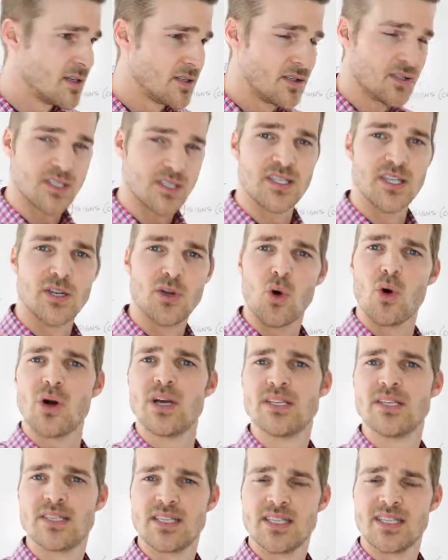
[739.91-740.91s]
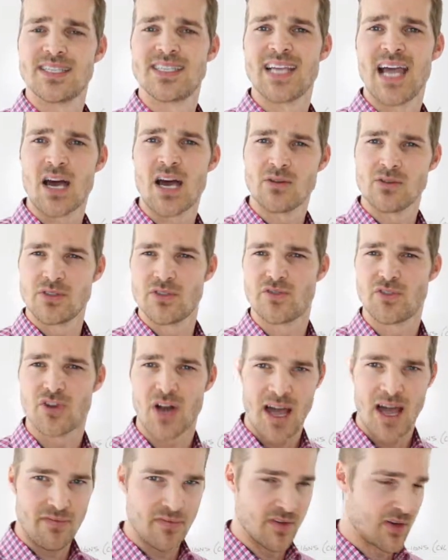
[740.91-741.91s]
just the noise and the sounds of
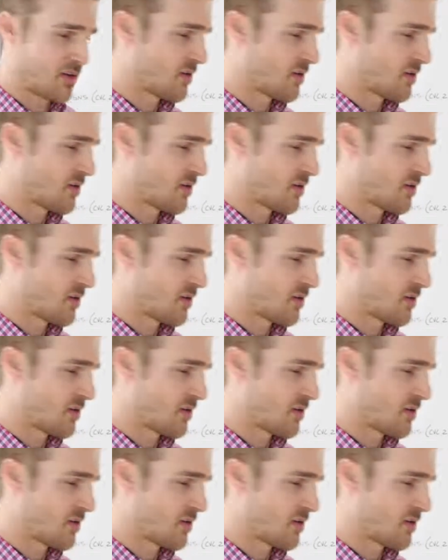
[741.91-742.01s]
traffic,